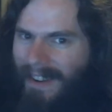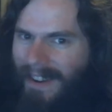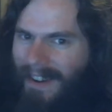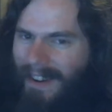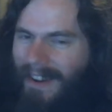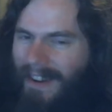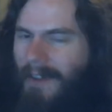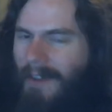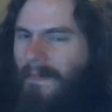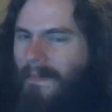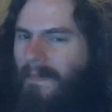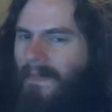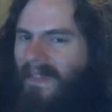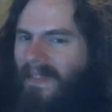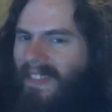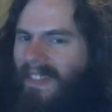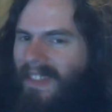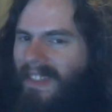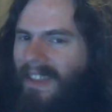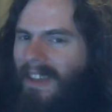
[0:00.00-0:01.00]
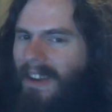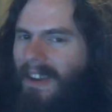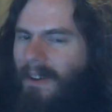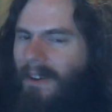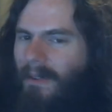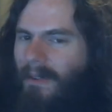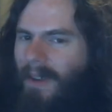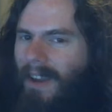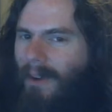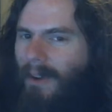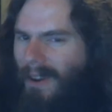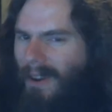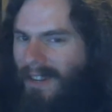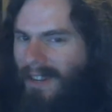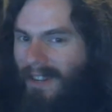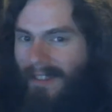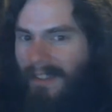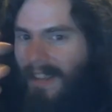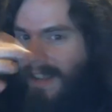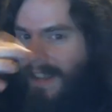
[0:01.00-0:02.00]
Um, you know, or
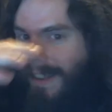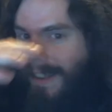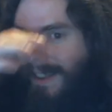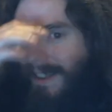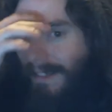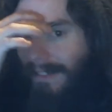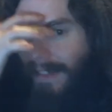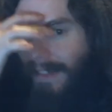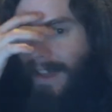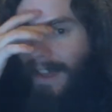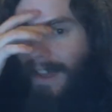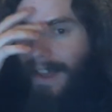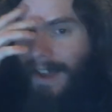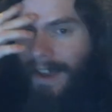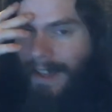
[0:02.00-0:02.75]
just hit dislike.